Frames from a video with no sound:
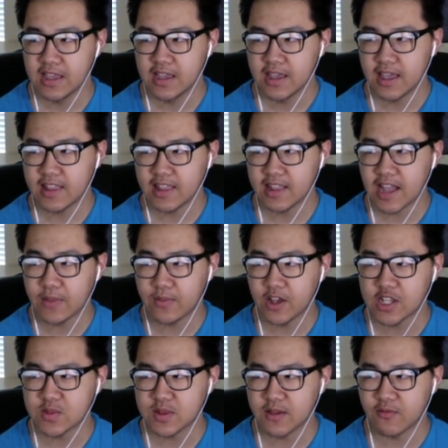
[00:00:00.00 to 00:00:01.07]
And then IP
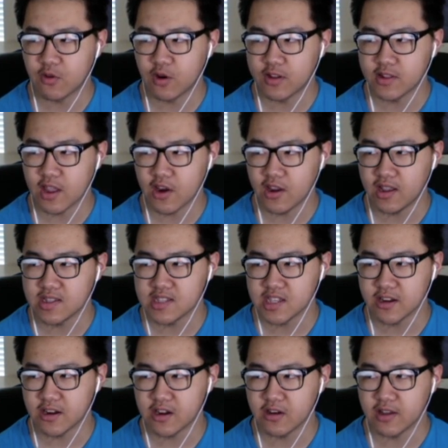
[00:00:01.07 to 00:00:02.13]
OSPF 1 area
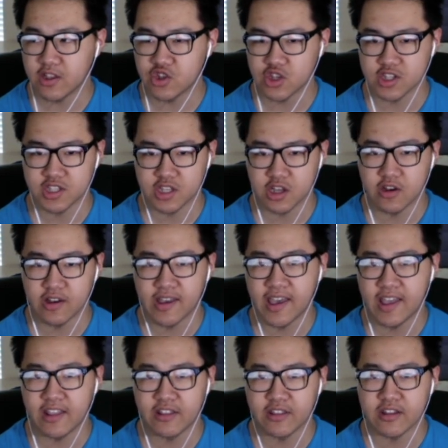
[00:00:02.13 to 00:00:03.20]
0 is just to go
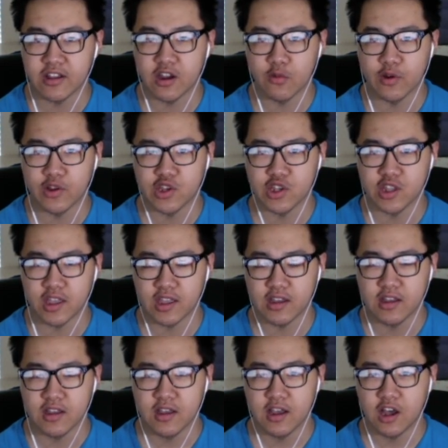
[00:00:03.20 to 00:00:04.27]
ahead and
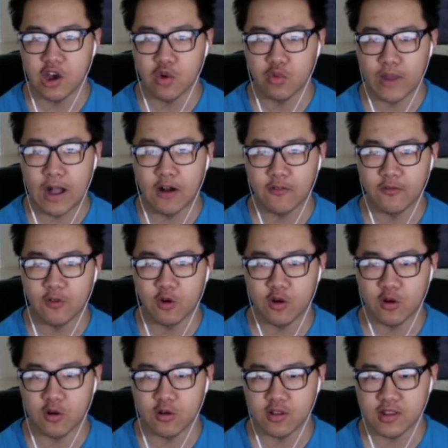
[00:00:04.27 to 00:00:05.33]
originate a route
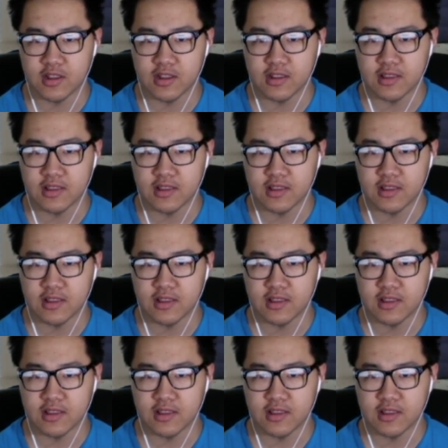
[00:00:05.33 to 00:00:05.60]
for